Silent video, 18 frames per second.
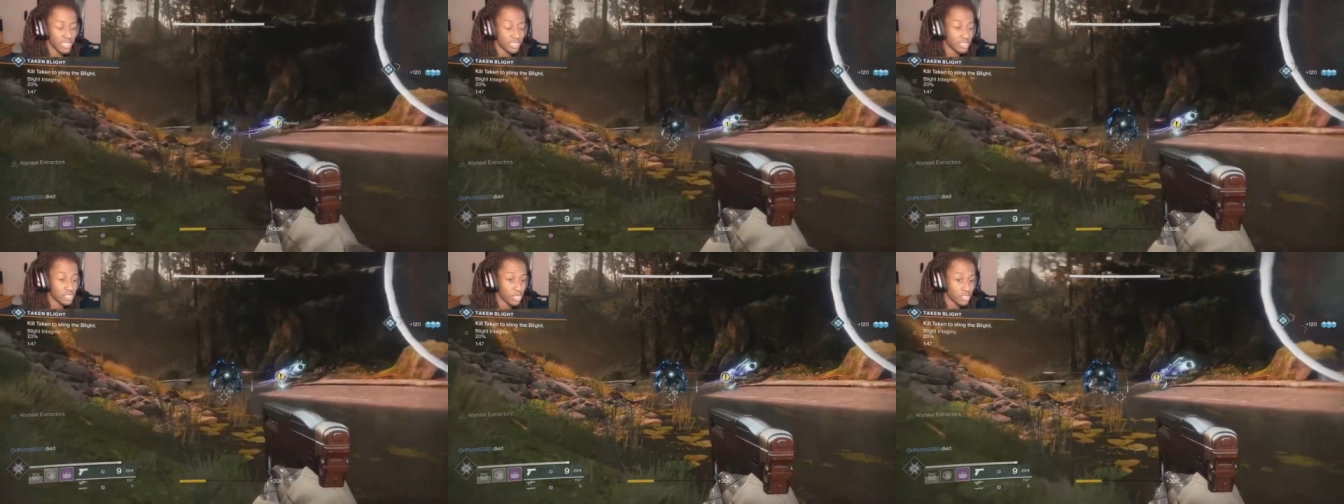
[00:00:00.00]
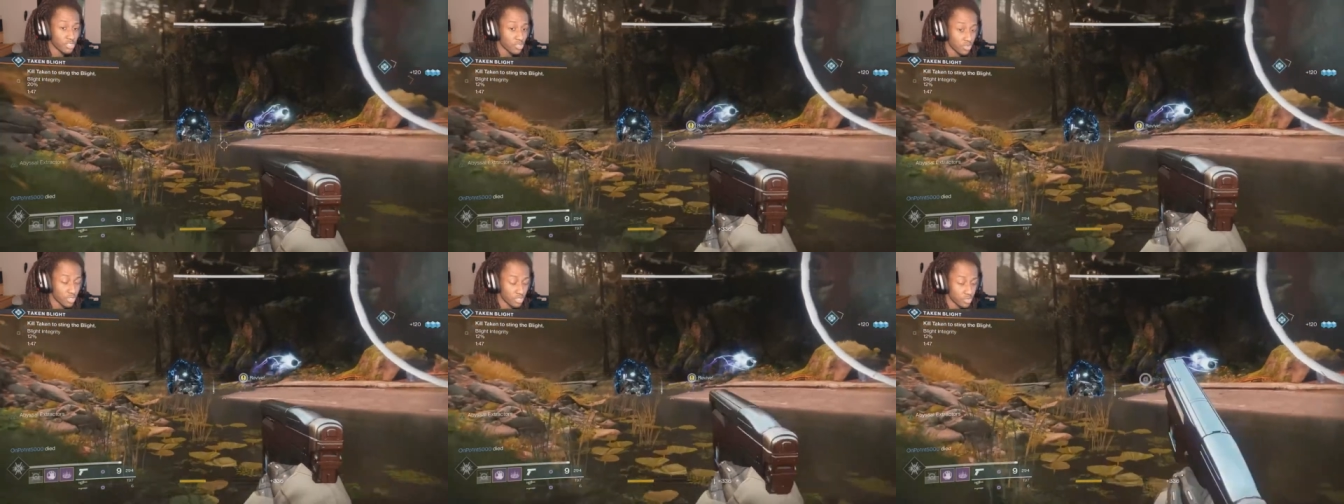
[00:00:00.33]
This
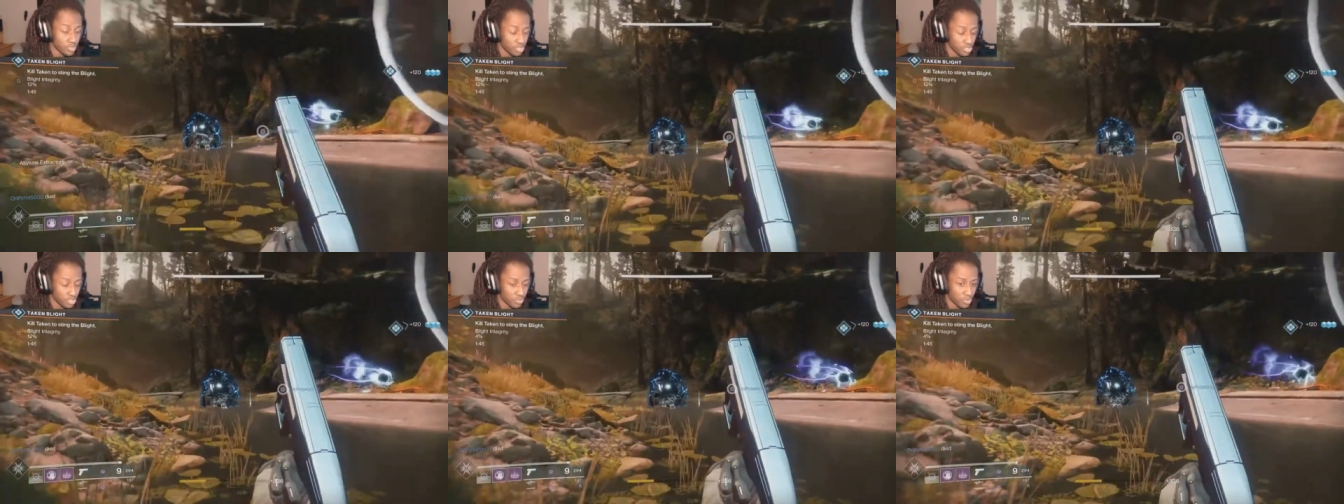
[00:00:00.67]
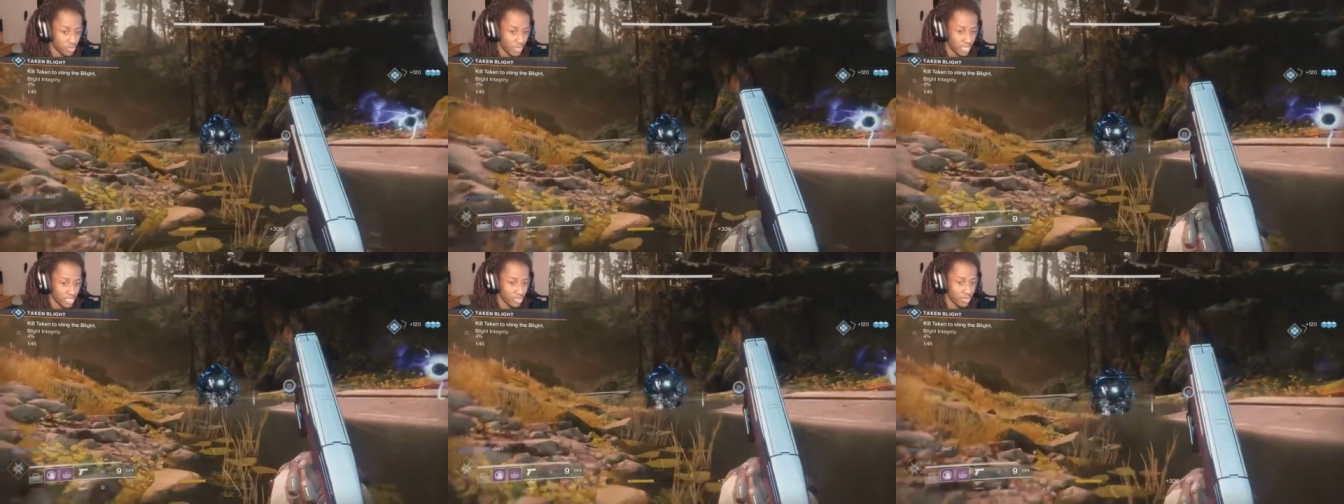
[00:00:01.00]
also works with super,
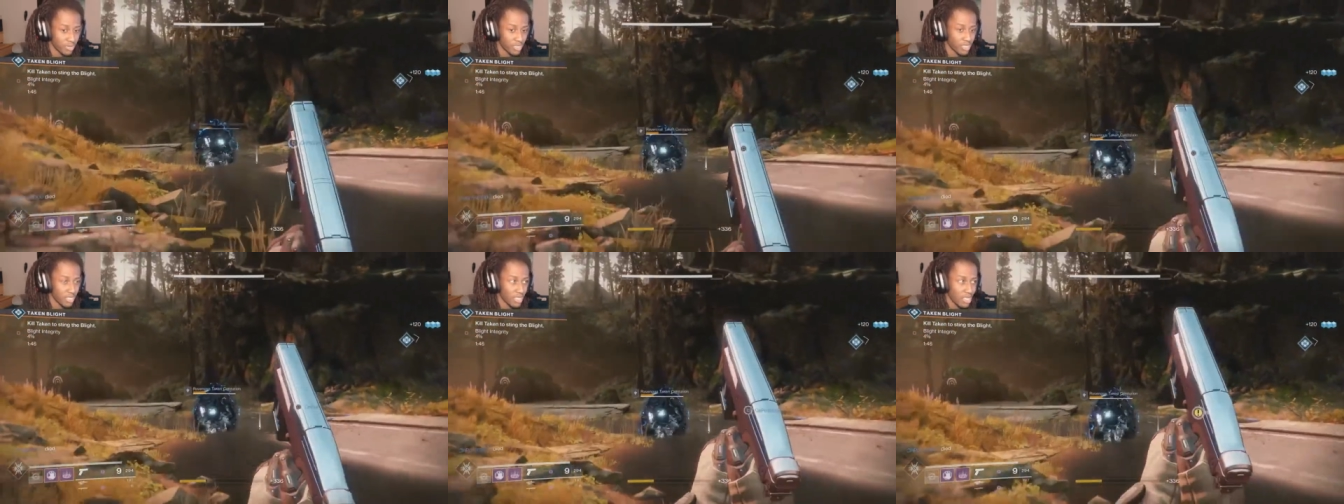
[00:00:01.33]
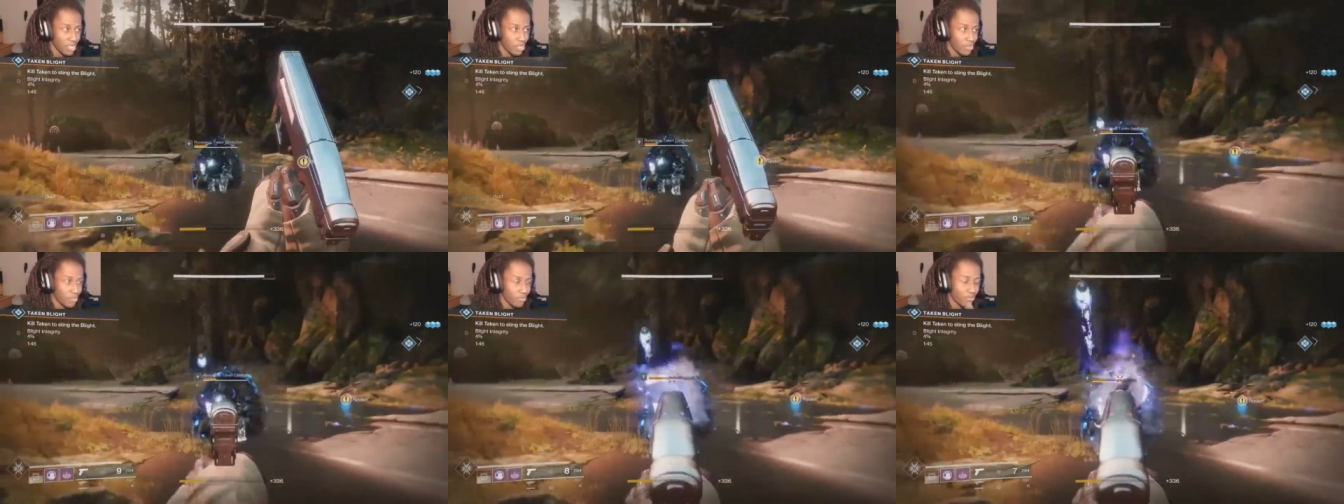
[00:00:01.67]
by the way.
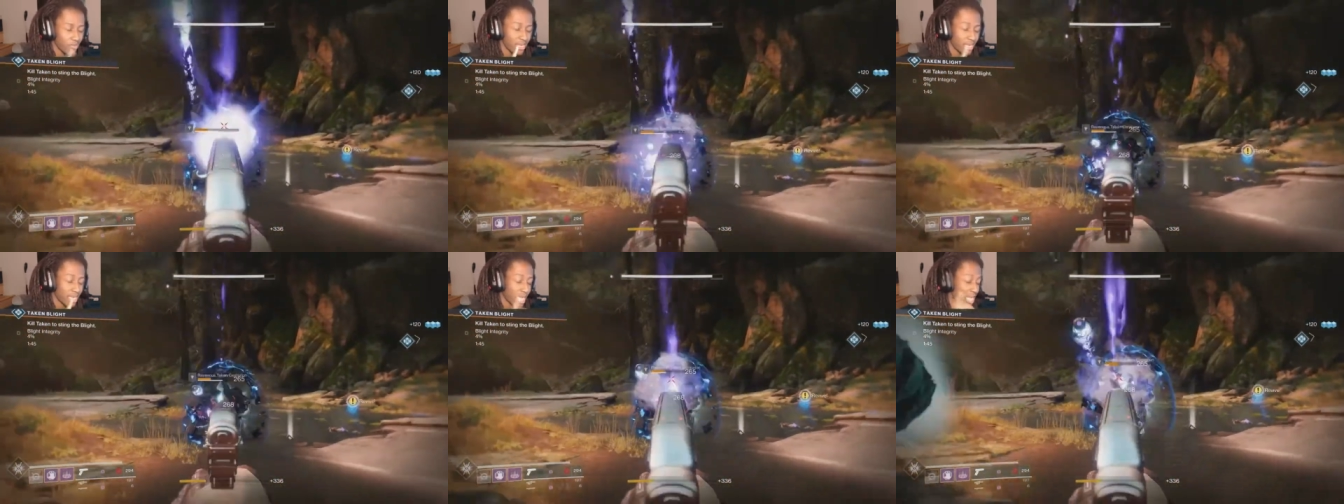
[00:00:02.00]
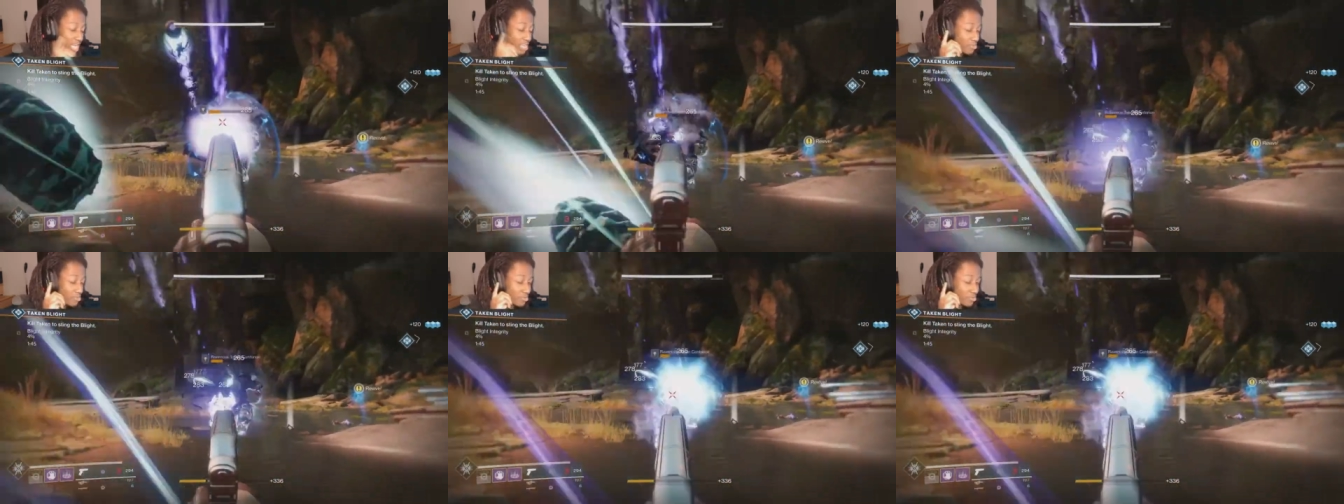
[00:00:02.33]
But I